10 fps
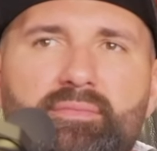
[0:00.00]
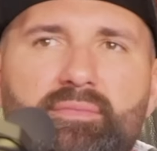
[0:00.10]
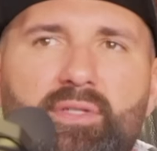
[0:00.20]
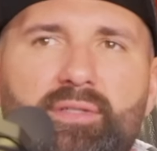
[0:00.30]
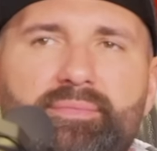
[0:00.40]

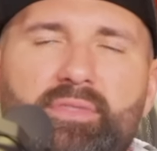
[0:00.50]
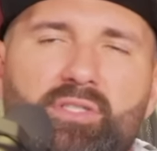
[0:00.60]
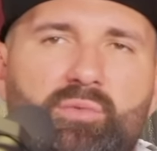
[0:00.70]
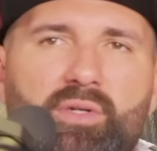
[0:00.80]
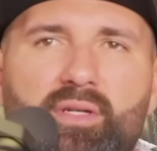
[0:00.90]
But it
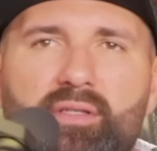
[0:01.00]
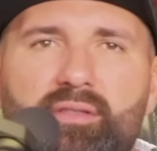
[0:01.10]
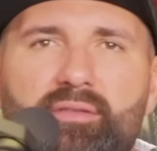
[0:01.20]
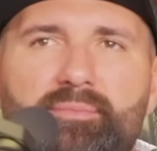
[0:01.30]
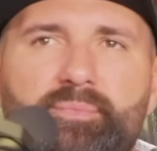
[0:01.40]
is what it
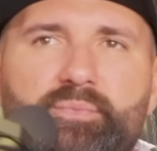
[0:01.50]
is.